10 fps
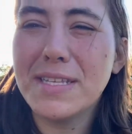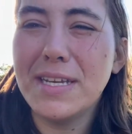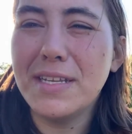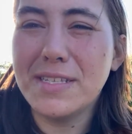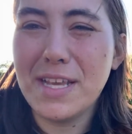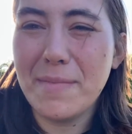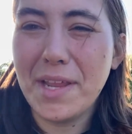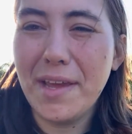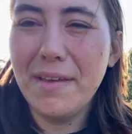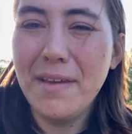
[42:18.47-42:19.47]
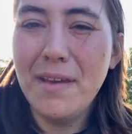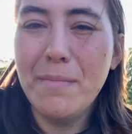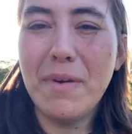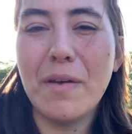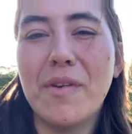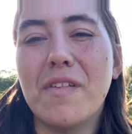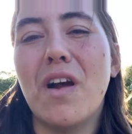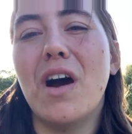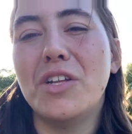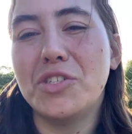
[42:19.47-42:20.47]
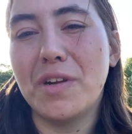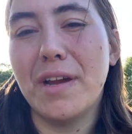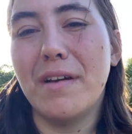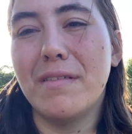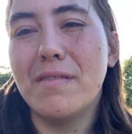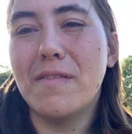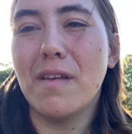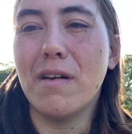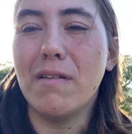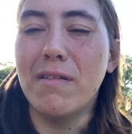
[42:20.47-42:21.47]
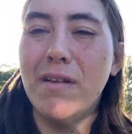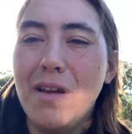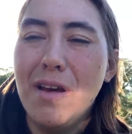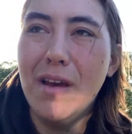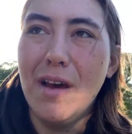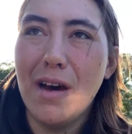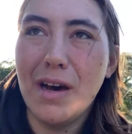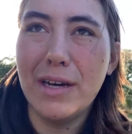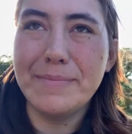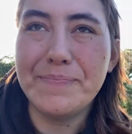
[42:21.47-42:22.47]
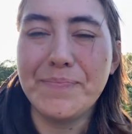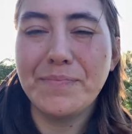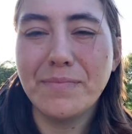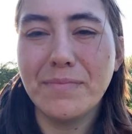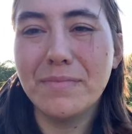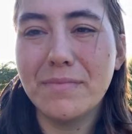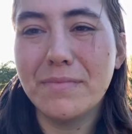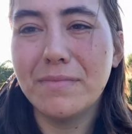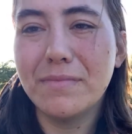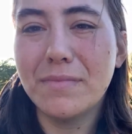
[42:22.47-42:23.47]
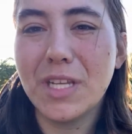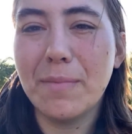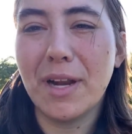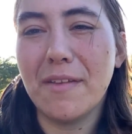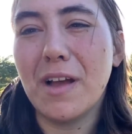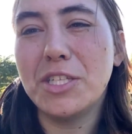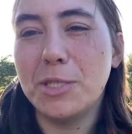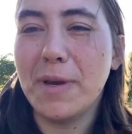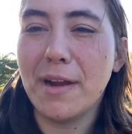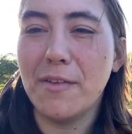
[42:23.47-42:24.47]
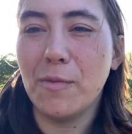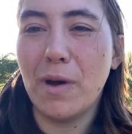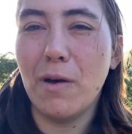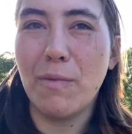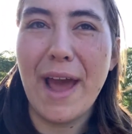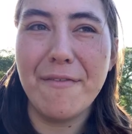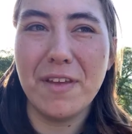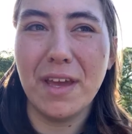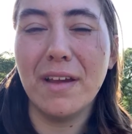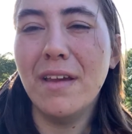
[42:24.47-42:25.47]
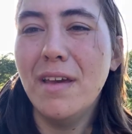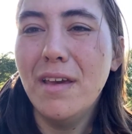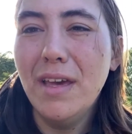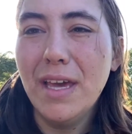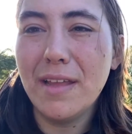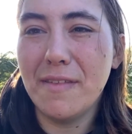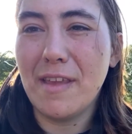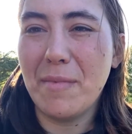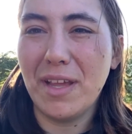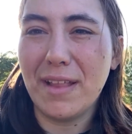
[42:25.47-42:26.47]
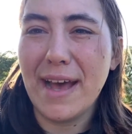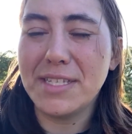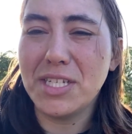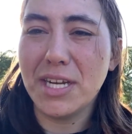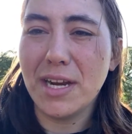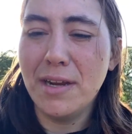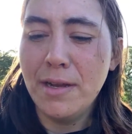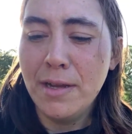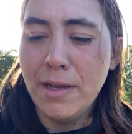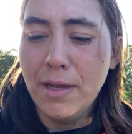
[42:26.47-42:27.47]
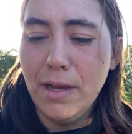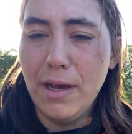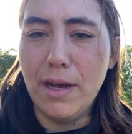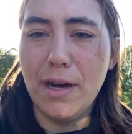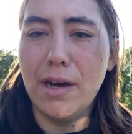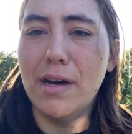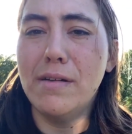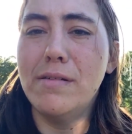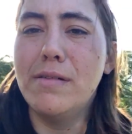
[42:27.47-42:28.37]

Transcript: in Yosemite, but it wasn't on trail, so, but I saw 2 bears while rafting in Yosemite last year. But